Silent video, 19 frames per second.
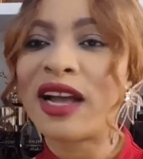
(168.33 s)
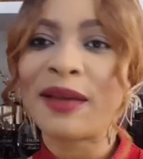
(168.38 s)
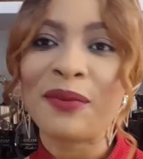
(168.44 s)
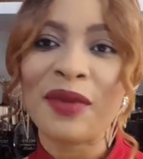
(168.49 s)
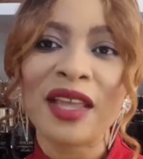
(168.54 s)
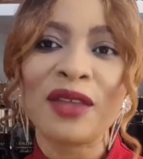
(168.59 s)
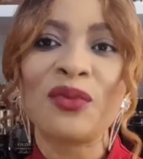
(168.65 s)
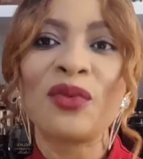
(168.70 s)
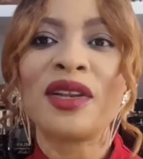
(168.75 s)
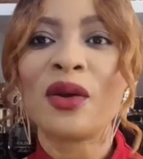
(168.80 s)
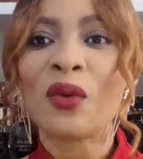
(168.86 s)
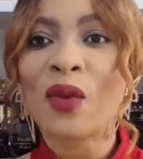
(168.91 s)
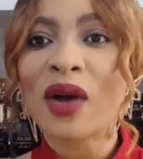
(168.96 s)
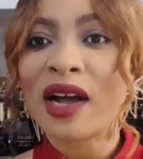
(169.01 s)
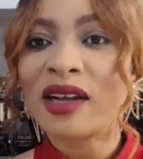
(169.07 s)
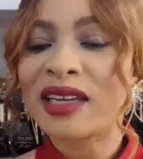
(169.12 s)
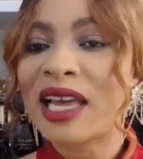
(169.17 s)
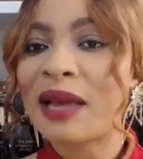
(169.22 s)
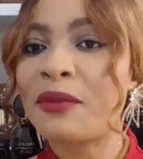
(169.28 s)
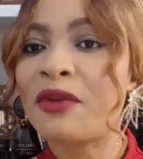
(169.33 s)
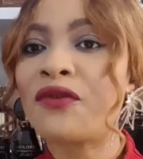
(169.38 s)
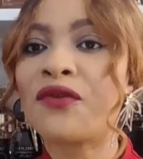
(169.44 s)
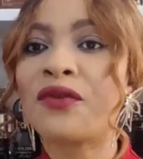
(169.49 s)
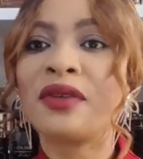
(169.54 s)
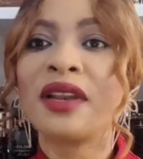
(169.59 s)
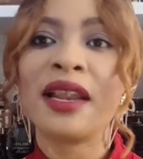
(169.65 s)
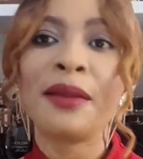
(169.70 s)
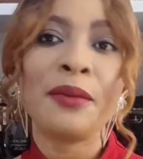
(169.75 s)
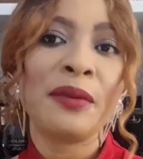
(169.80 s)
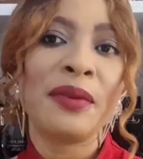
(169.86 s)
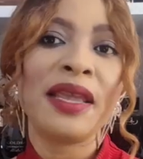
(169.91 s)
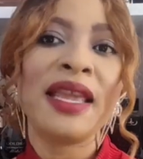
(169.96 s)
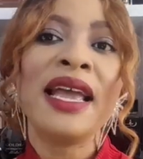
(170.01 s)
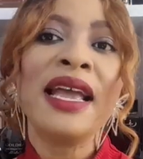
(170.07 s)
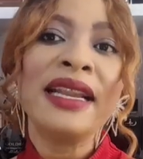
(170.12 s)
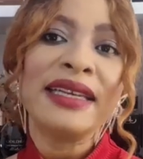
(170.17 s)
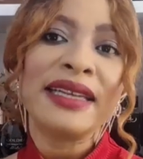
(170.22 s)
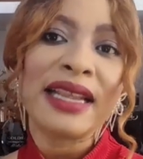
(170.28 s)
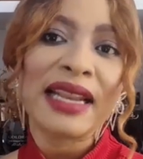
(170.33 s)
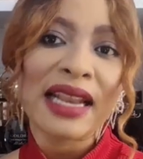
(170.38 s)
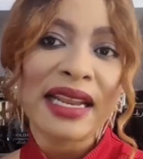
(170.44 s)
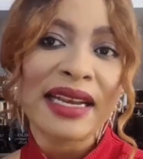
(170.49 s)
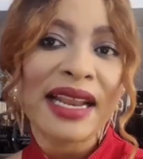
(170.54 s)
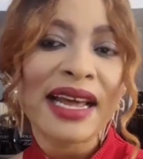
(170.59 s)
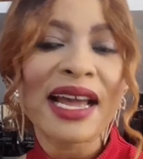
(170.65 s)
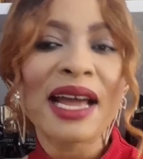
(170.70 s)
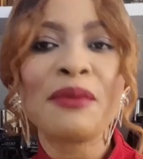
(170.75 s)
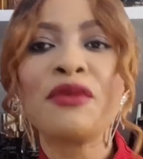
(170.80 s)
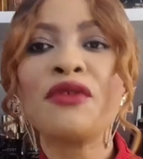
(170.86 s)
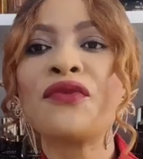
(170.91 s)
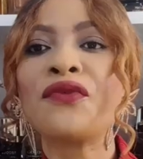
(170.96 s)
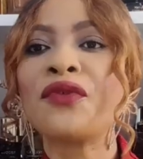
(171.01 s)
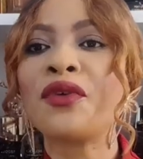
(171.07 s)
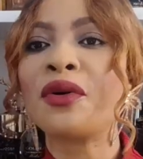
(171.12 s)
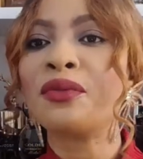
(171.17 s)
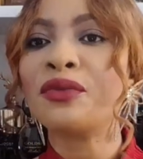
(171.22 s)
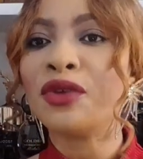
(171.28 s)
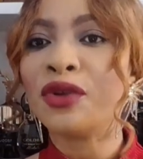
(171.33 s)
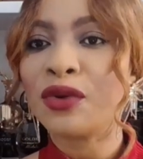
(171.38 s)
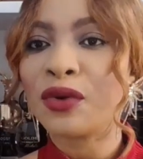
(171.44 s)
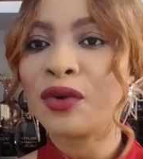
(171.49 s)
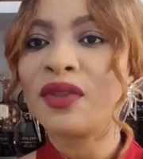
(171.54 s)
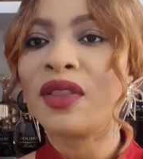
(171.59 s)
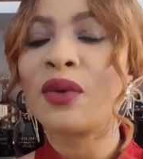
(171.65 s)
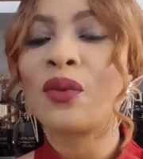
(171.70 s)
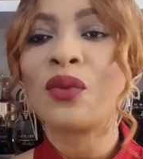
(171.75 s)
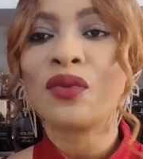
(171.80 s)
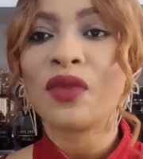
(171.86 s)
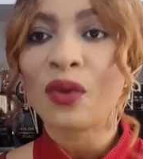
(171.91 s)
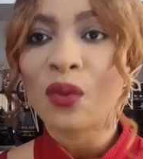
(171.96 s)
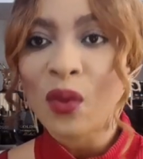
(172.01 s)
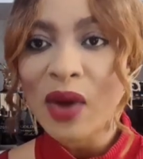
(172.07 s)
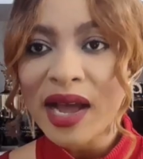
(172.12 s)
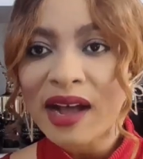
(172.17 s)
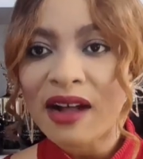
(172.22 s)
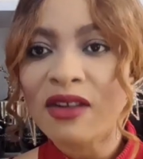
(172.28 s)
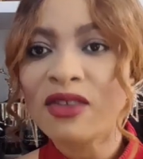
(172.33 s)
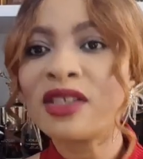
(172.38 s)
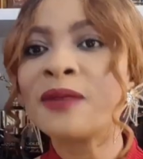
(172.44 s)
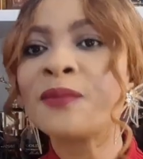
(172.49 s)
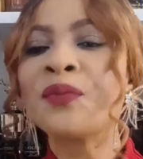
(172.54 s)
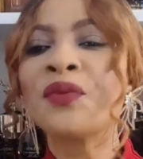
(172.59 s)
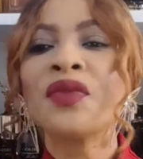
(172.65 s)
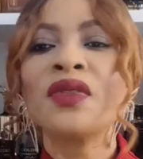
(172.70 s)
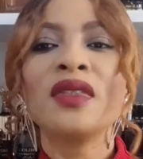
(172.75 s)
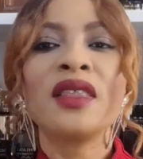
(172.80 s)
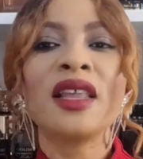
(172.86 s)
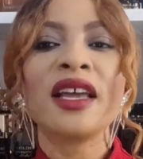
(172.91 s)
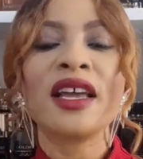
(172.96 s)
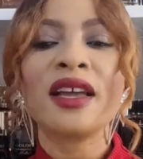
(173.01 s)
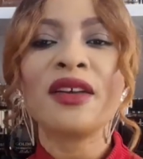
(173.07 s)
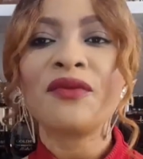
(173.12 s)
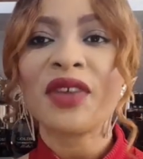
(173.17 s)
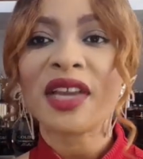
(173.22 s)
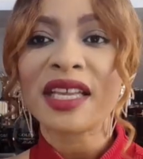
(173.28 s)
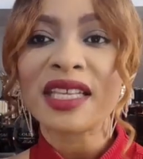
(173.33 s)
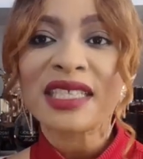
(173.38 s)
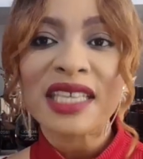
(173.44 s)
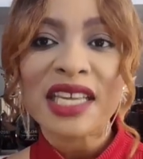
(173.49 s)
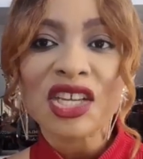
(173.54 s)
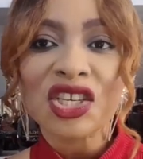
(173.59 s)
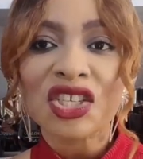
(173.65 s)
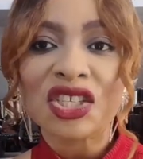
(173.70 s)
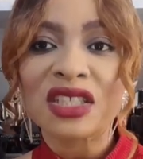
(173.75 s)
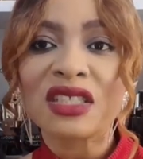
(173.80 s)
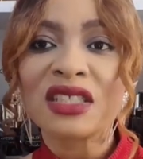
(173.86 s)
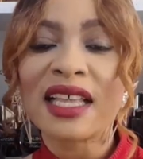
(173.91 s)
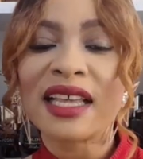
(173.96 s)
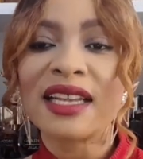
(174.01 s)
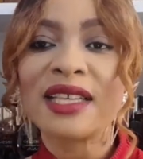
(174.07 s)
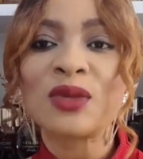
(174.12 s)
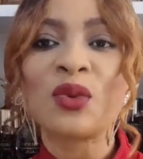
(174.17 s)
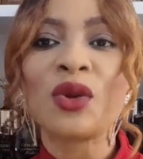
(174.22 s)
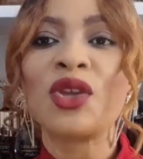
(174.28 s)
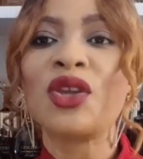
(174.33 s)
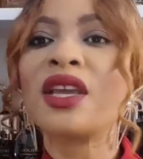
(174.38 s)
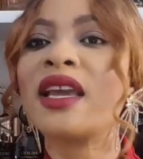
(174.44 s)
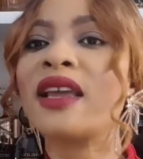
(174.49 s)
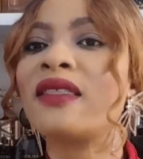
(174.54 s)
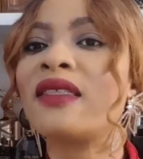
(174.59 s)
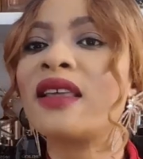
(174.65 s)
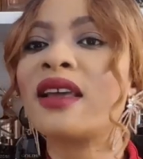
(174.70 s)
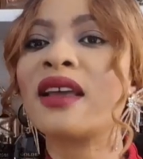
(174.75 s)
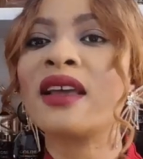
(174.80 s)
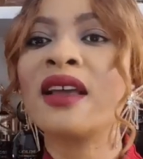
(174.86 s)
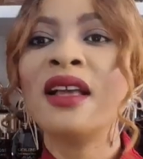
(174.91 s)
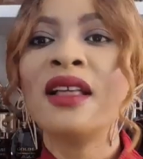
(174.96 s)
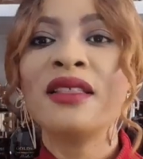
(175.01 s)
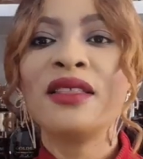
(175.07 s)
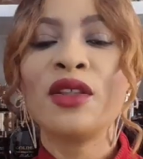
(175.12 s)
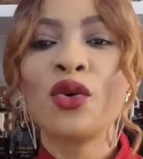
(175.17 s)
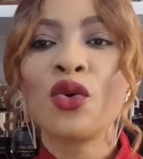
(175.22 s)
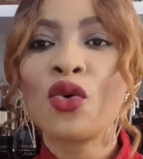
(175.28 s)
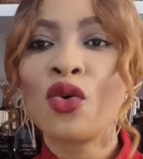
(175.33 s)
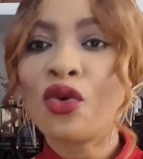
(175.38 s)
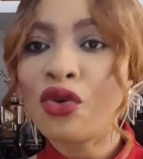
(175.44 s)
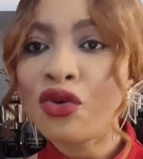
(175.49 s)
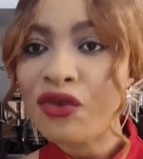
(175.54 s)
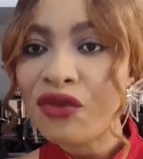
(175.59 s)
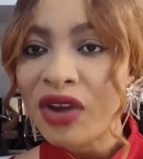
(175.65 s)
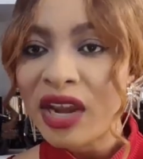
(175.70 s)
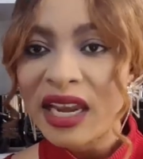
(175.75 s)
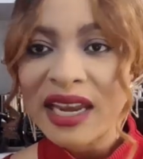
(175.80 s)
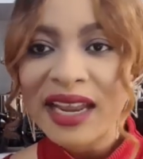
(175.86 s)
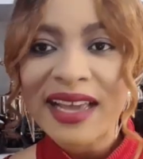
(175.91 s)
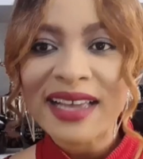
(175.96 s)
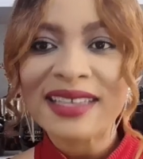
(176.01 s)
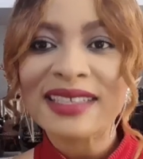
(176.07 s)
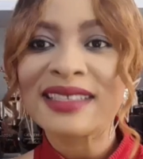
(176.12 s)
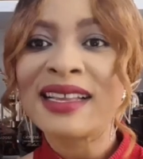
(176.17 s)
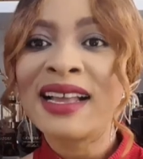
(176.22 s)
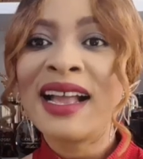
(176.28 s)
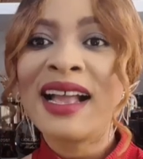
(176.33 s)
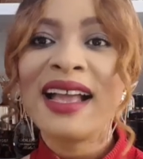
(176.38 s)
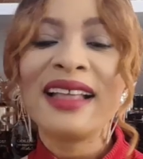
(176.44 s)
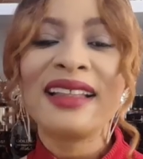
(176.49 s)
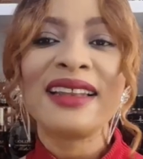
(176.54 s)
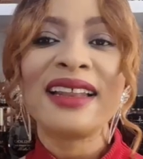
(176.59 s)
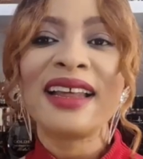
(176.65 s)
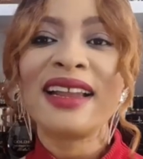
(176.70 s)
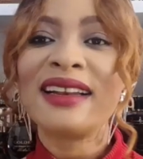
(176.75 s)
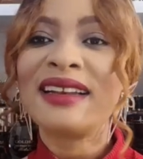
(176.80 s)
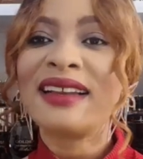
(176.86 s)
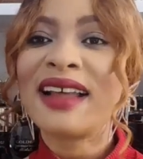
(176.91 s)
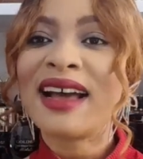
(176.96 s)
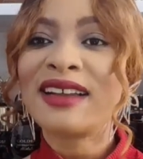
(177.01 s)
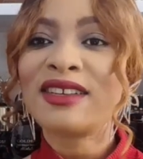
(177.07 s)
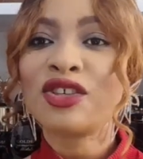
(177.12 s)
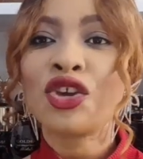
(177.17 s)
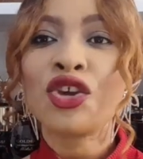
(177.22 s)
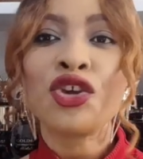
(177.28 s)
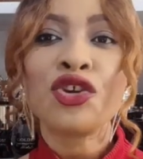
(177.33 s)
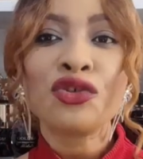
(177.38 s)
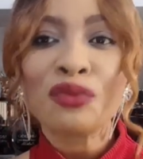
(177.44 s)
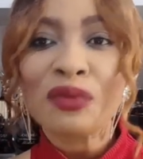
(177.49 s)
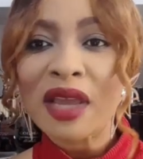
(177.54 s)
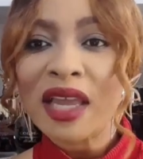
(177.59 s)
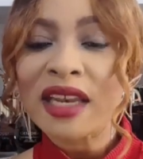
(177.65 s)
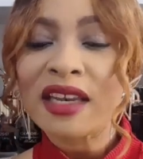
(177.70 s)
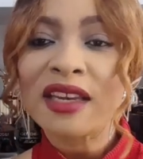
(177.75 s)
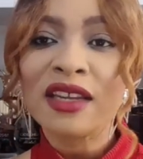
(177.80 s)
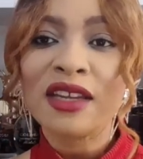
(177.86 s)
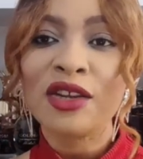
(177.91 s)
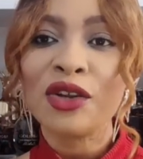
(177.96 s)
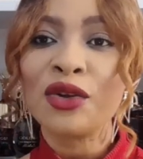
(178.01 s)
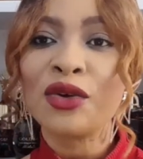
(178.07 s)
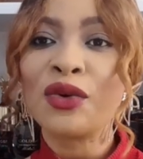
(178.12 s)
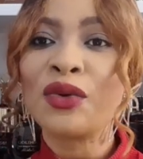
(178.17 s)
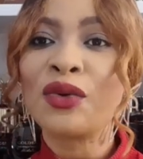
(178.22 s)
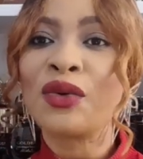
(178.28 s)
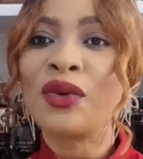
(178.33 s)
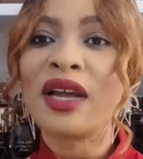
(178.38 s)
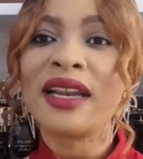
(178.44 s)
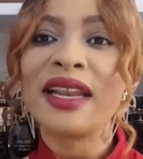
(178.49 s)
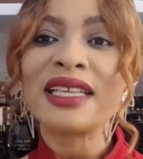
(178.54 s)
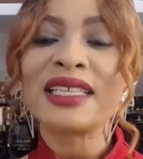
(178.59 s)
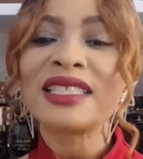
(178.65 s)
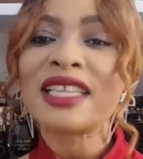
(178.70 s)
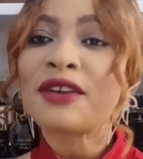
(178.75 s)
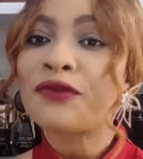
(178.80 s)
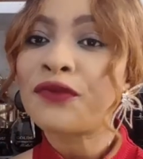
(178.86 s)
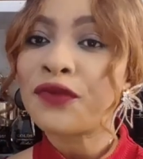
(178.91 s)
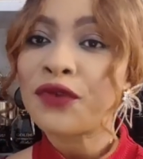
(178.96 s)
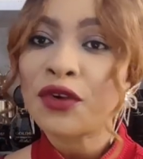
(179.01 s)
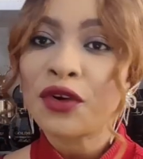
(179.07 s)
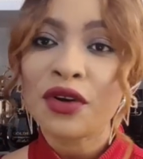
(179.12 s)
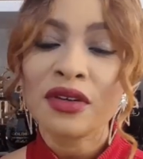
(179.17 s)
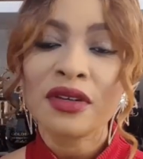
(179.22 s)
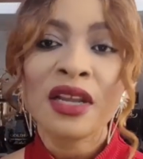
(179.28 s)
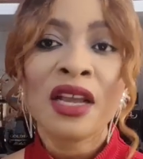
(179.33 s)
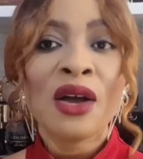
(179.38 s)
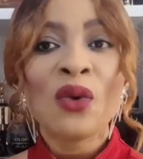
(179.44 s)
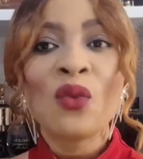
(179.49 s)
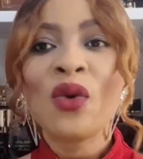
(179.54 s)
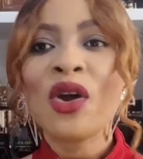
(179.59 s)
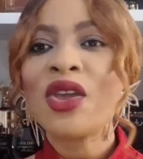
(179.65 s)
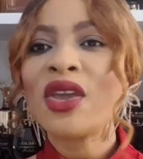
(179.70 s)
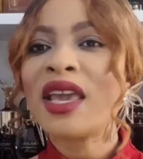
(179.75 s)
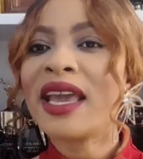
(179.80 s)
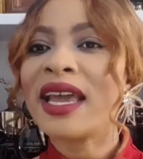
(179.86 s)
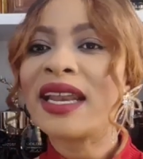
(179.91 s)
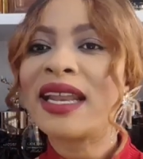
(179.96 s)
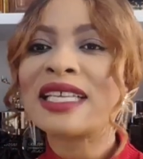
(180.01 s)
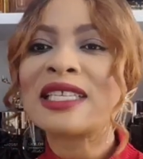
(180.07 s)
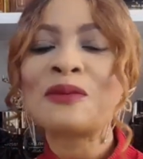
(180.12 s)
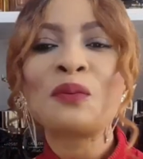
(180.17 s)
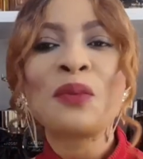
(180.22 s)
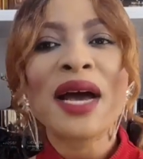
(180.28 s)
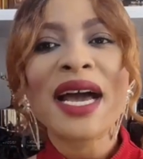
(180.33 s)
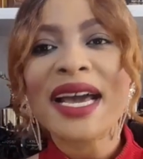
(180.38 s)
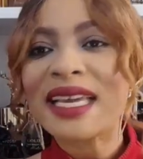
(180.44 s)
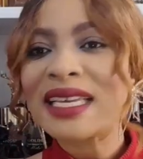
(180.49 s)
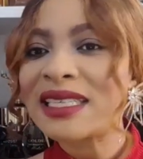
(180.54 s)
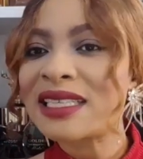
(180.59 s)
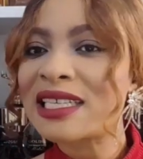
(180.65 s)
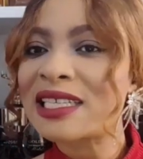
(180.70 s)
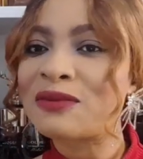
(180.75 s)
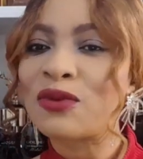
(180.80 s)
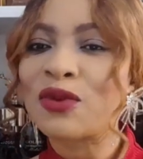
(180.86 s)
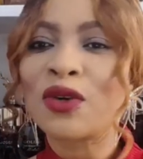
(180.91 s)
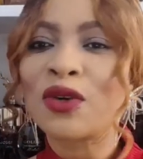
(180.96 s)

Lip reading: I mean, the wild coming from maybe the leather coming from, you know, the wild, the vegetation. That is when you get the whole greenness, and then that cumin, you know, and the saffron, where you get the spices,